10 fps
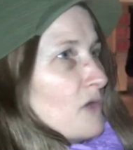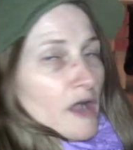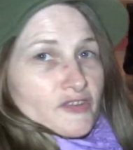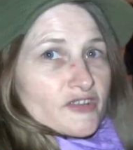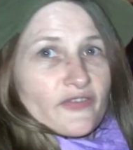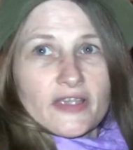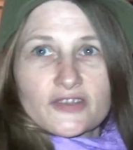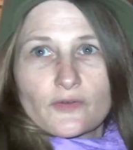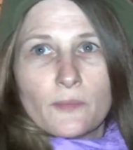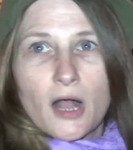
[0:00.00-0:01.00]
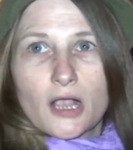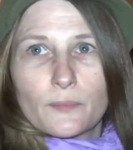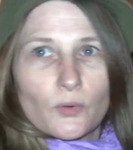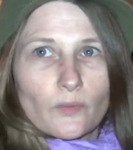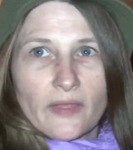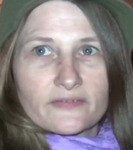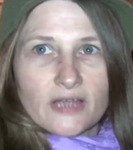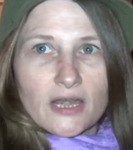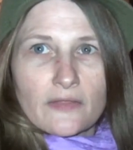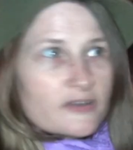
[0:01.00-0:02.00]
I just think it's remarkable what they've
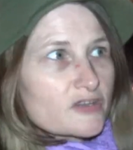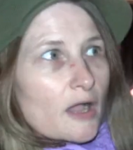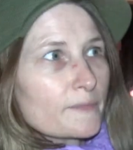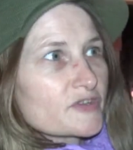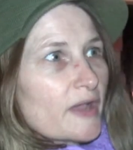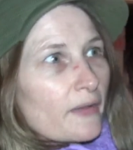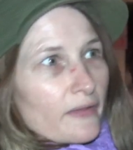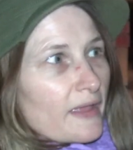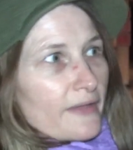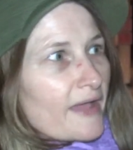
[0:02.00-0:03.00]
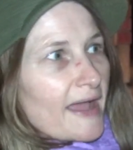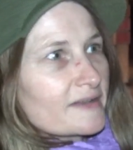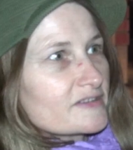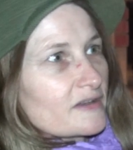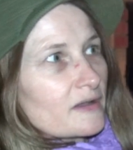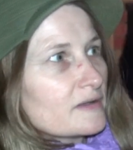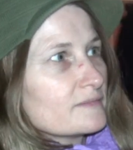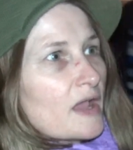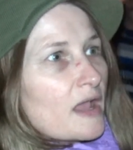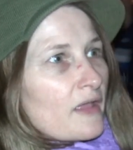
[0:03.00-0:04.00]
done in the timescale that they've had.
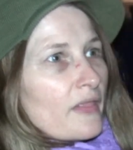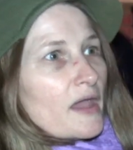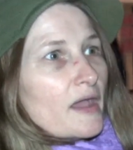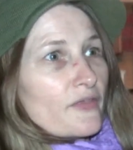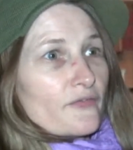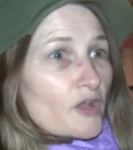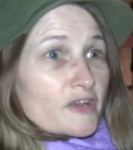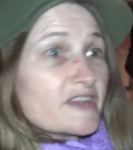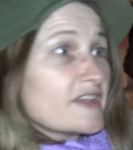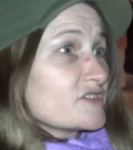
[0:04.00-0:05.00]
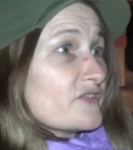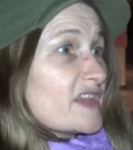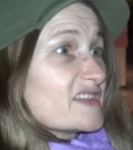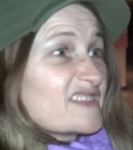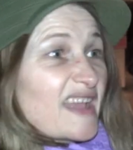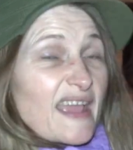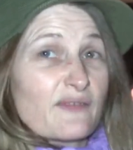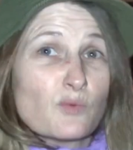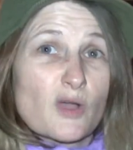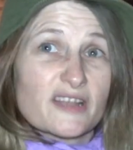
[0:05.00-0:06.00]
The volunteers on this, they
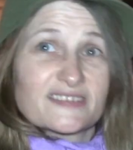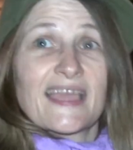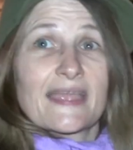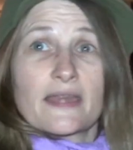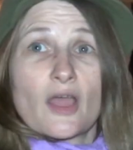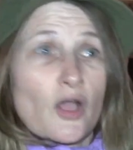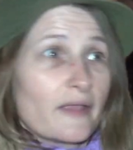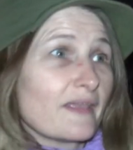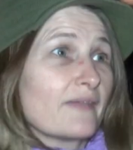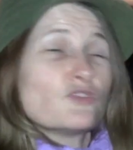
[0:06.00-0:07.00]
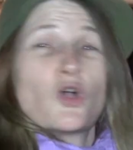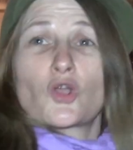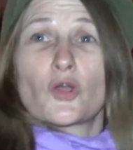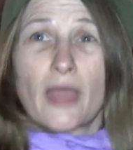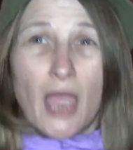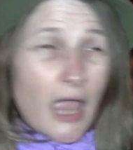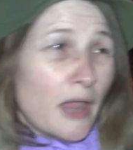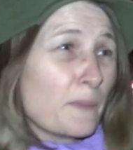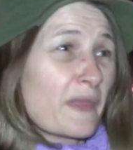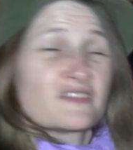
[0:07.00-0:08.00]
have worked day and night. They've not gone
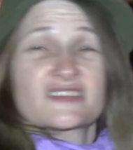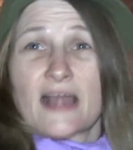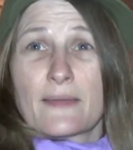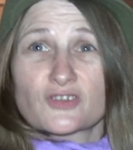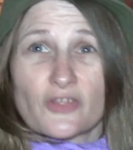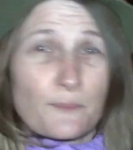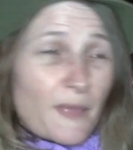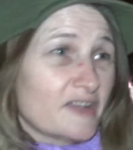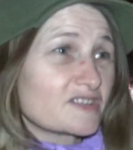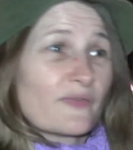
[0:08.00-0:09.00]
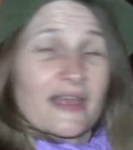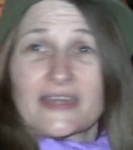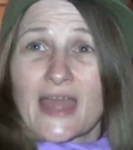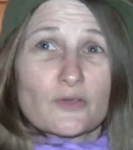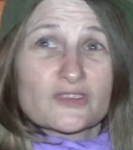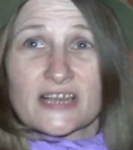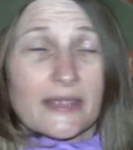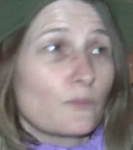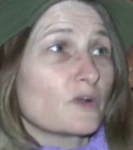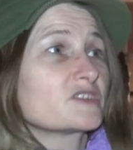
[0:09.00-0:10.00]
home, they've slept on the bus, they've had no
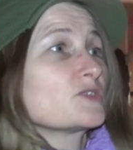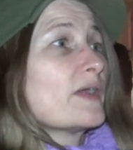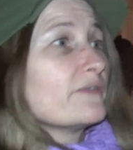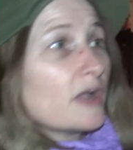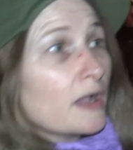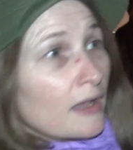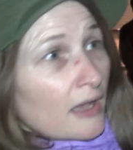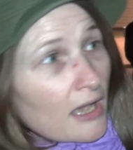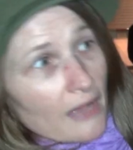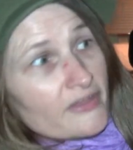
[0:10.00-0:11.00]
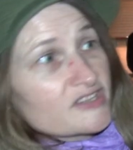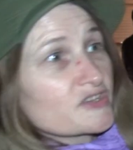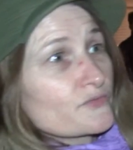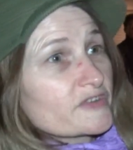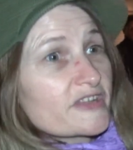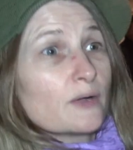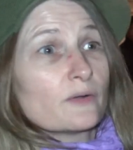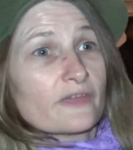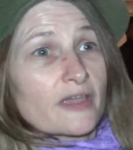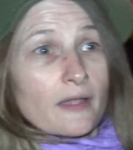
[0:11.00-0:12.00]
sleep whatsoever. And this is a result
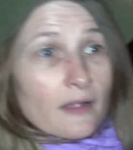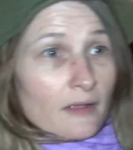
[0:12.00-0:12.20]
of it.